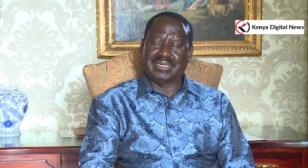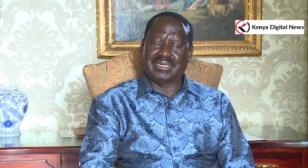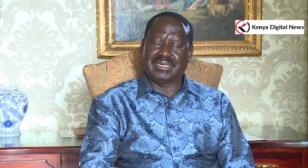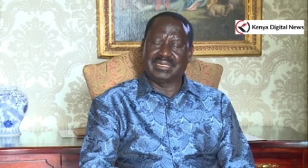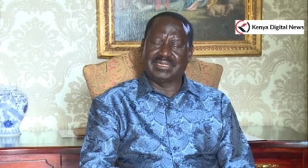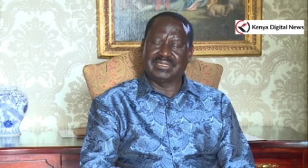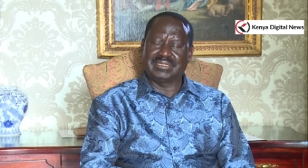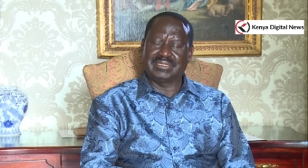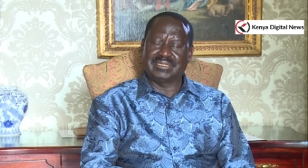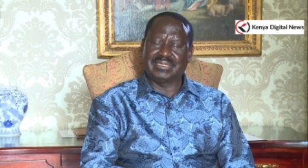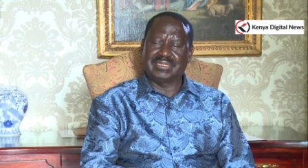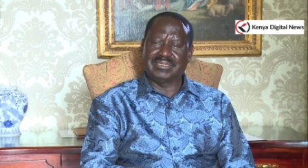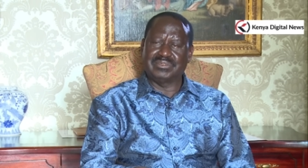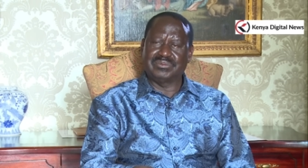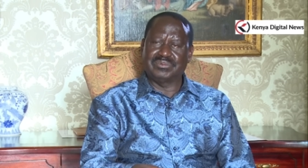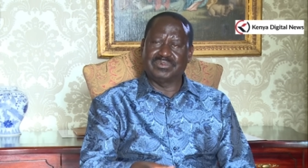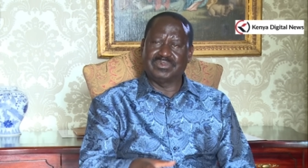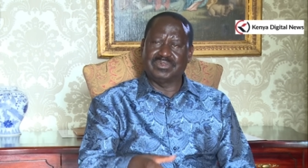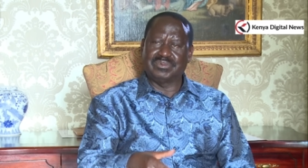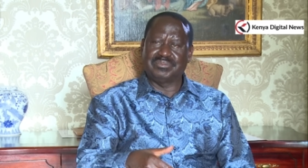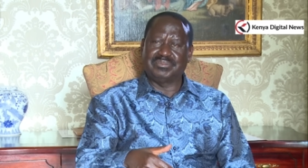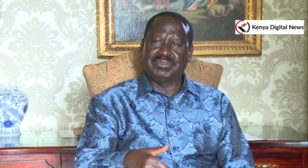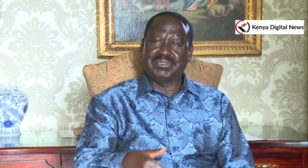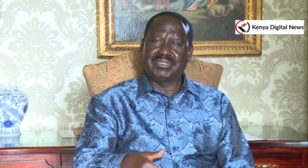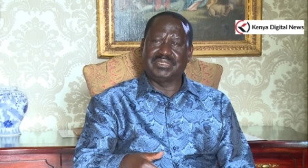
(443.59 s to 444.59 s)
and then
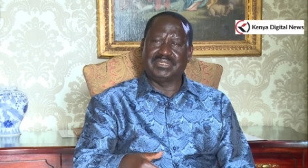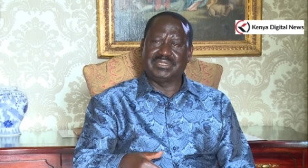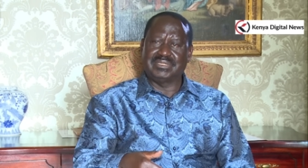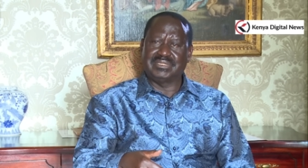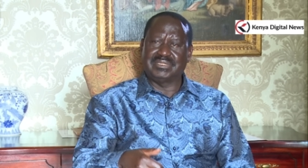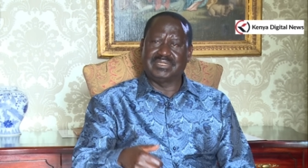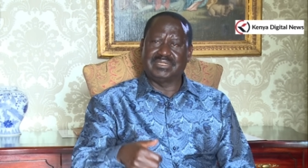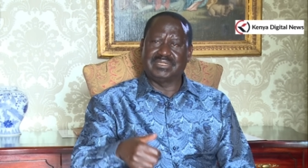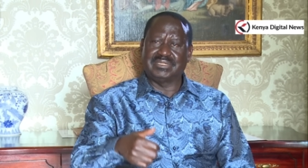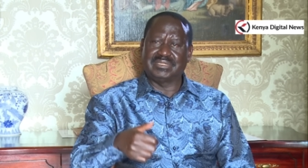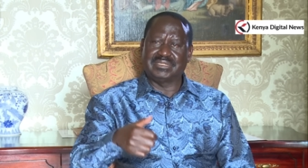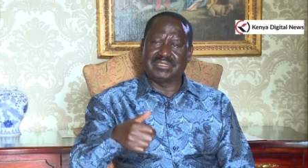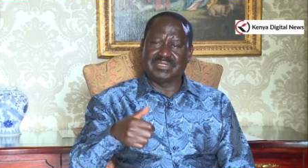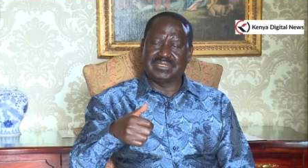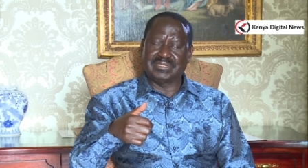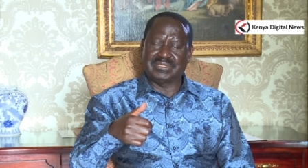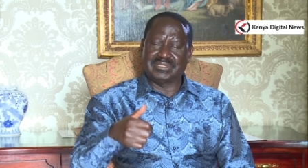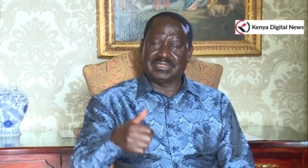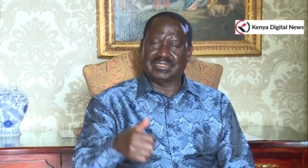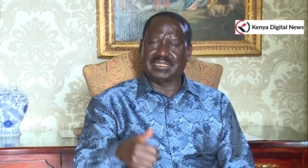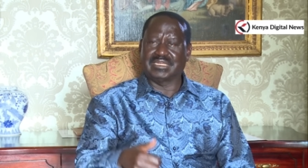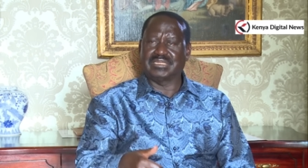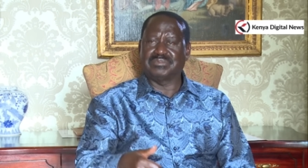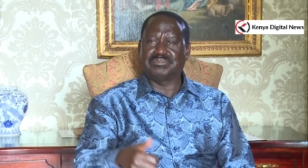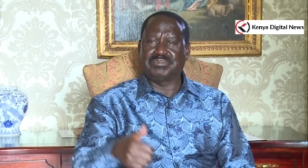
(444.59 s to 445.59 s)
will be
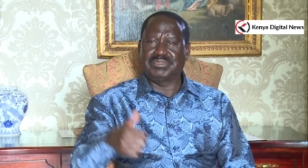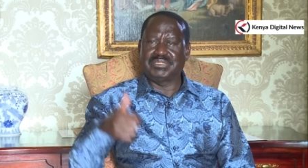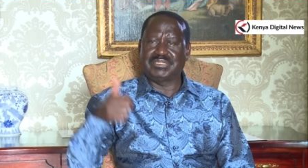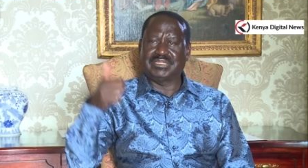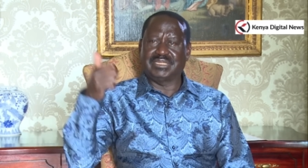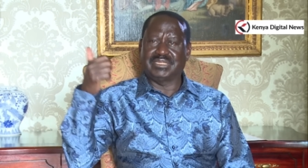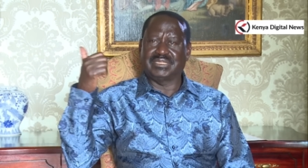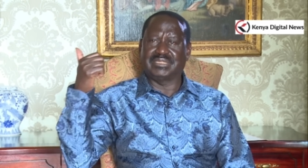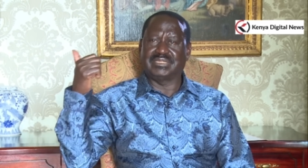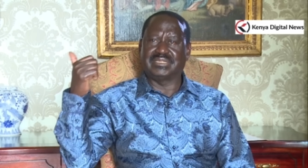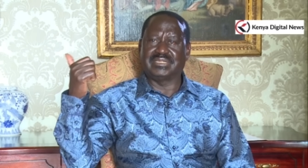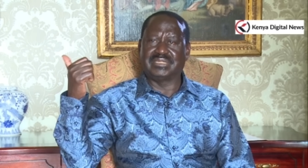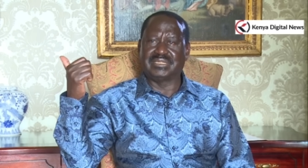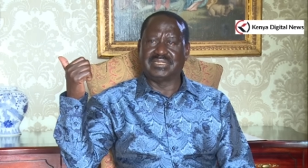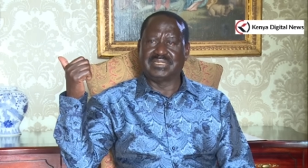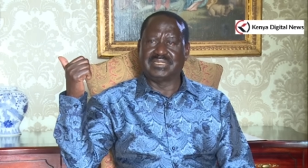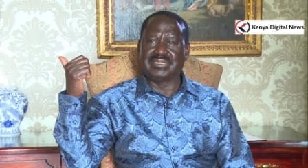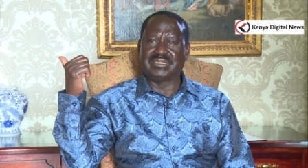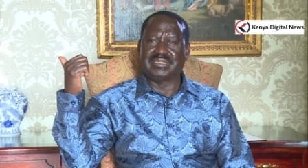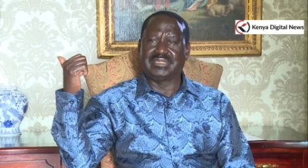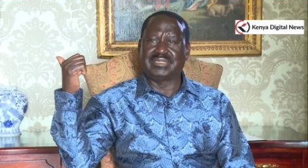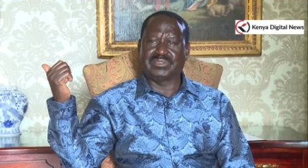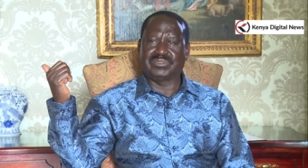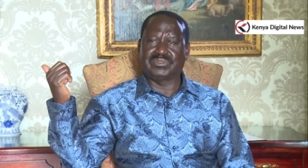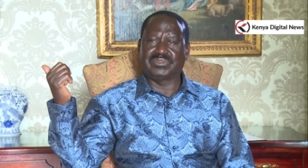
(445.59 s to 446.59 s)
transmitted
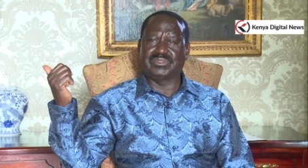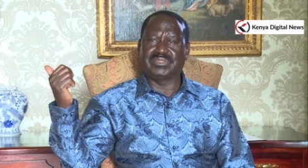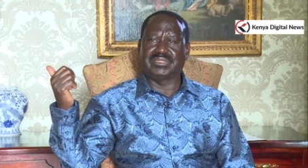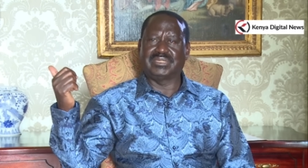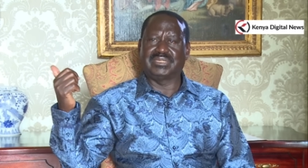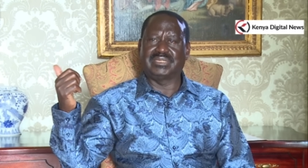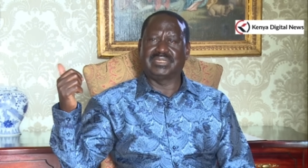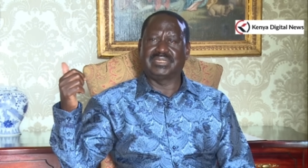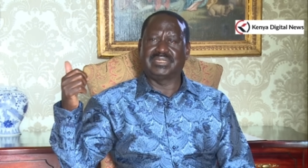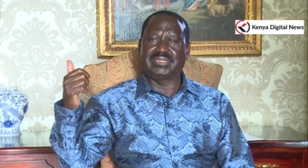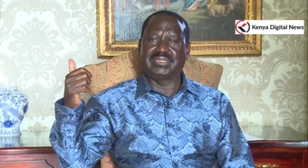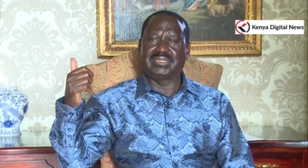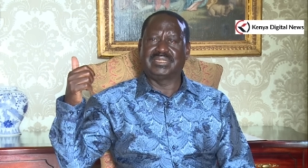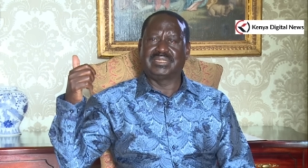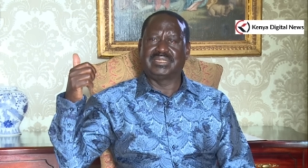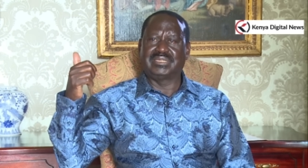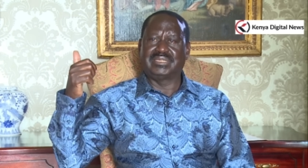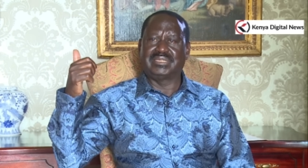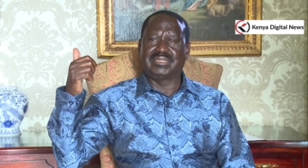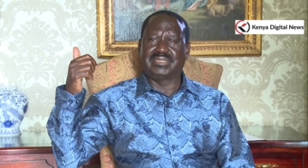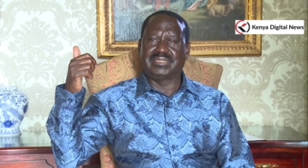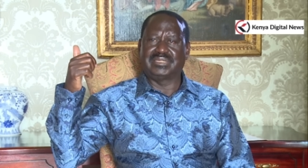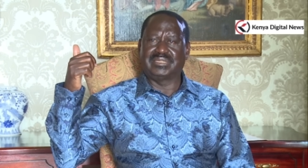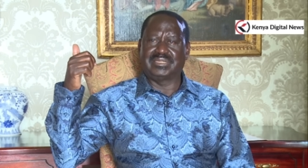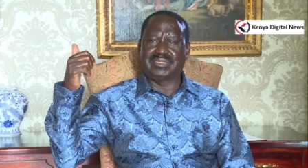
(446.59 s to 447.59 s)
to the,
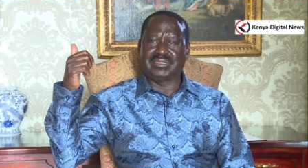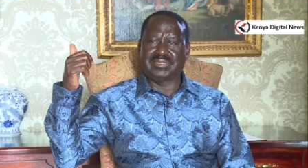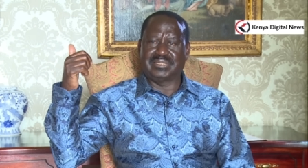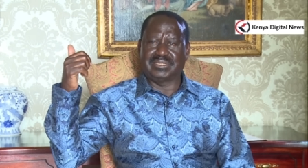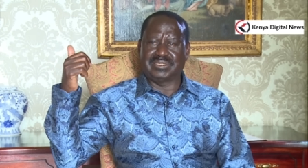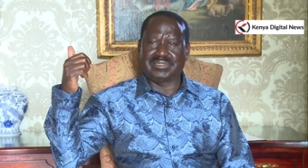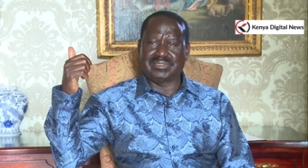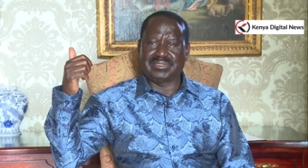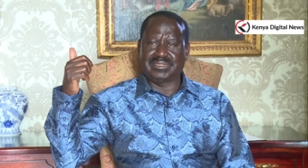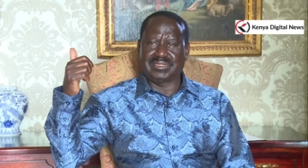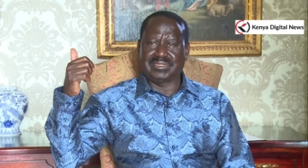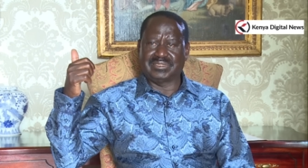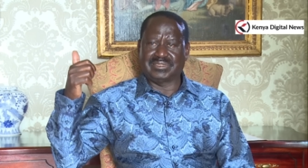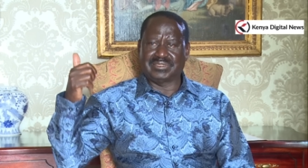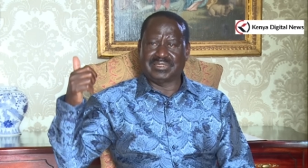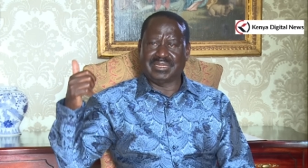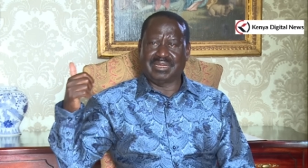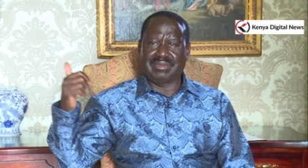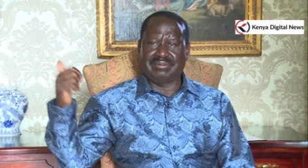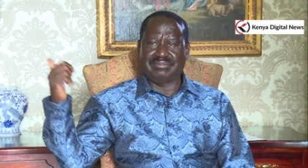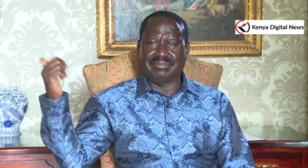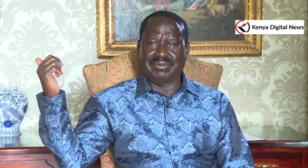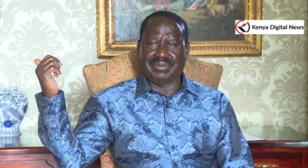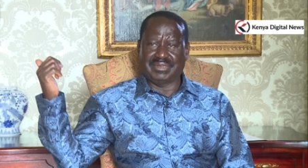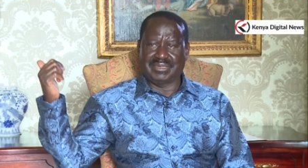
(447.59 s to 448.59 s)
the, the
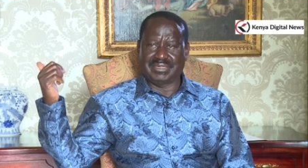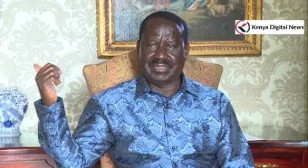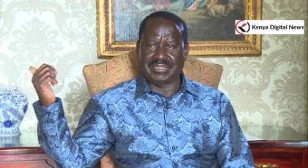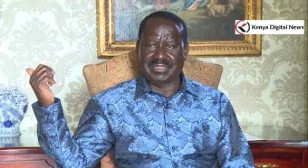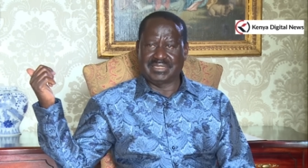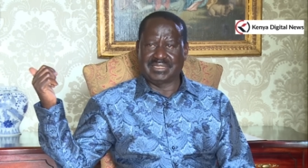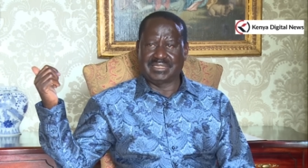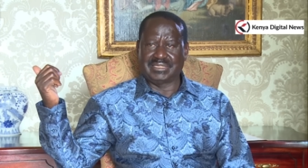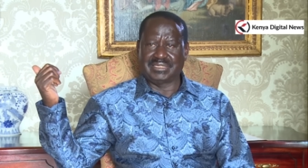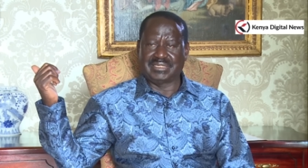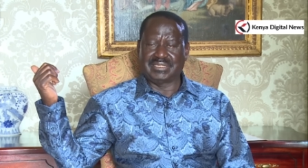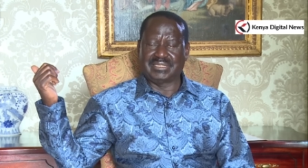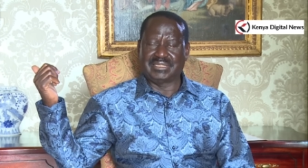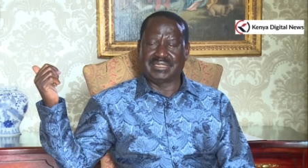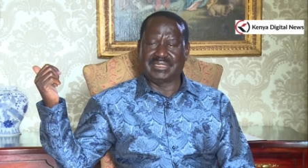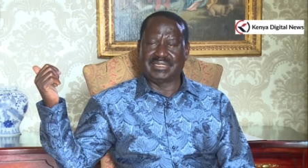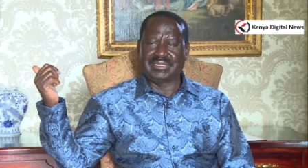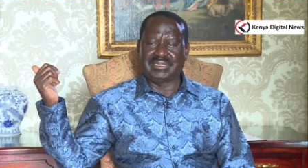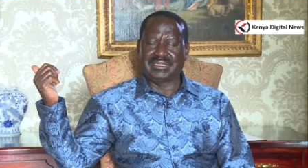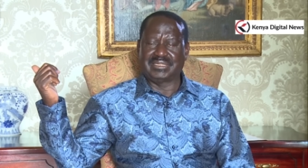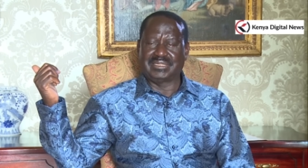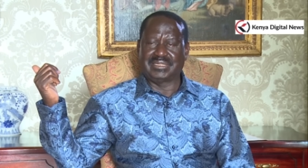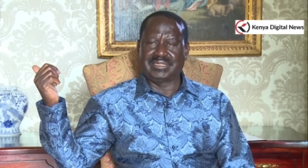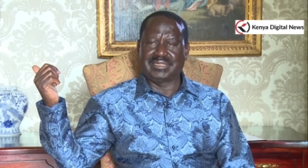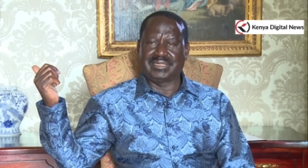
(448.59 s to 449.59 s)
server
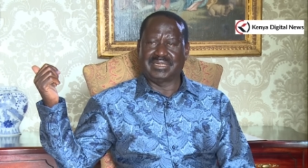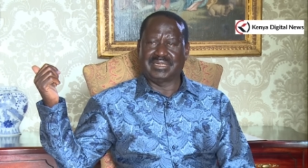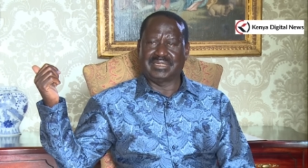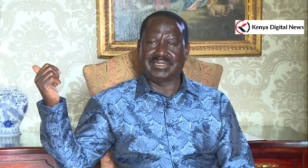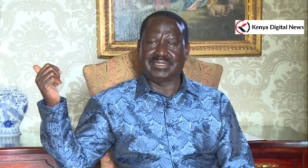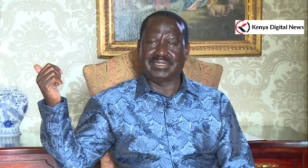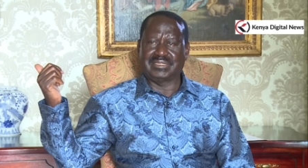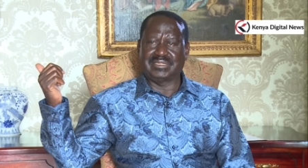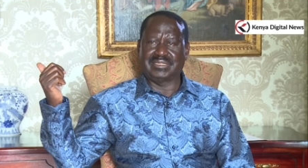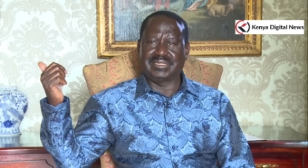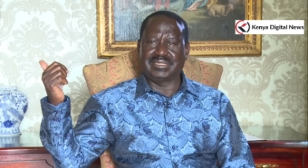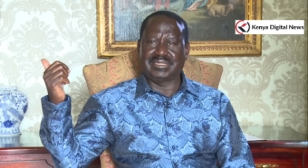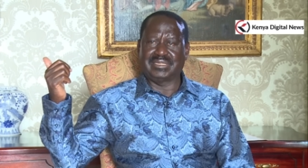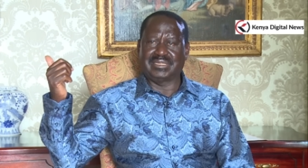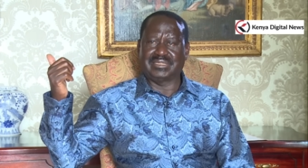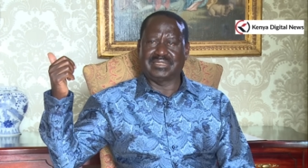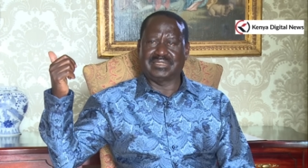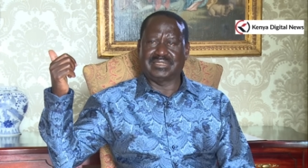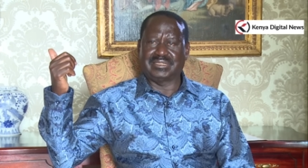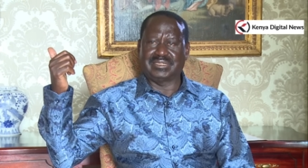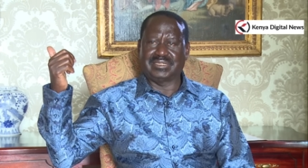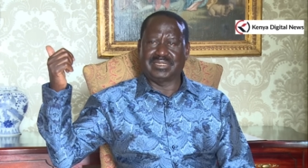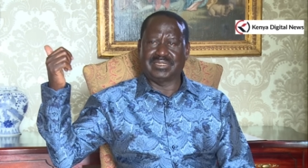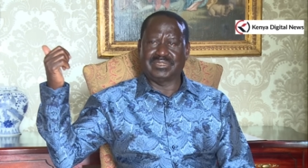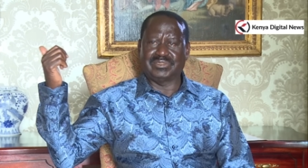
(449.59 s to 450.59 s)
at the,
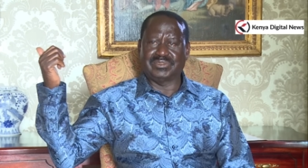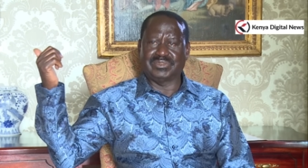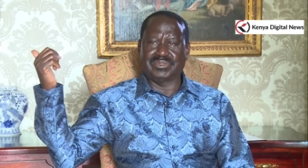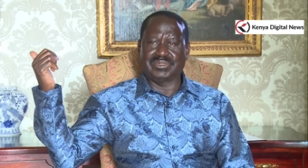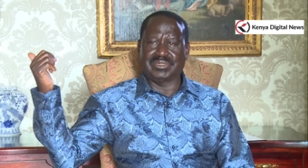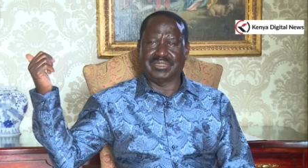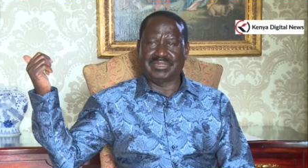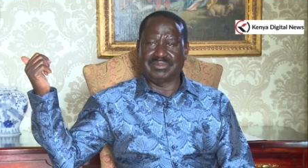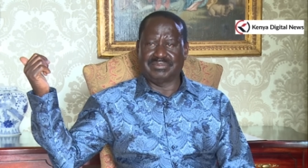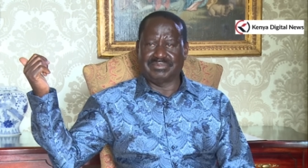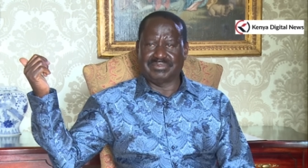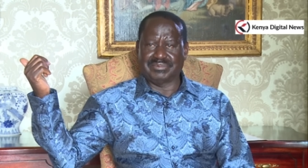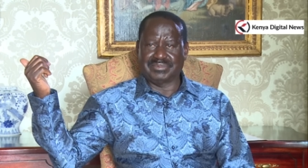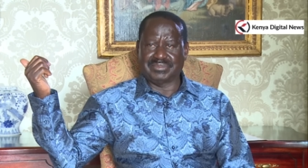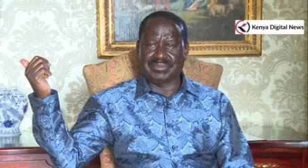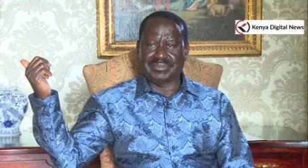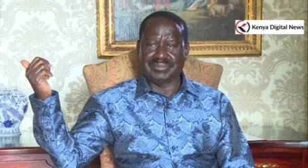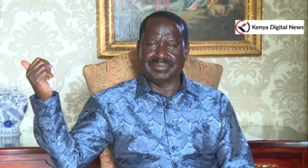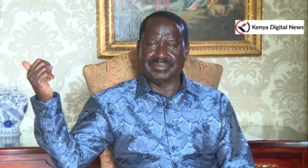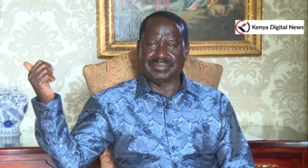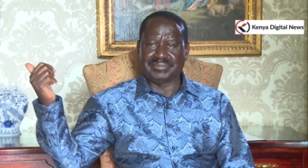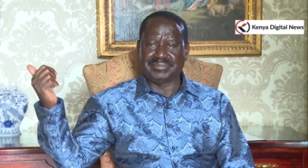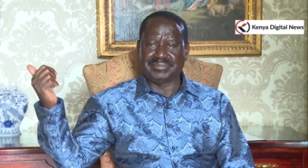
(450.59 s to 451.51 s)
at the national level.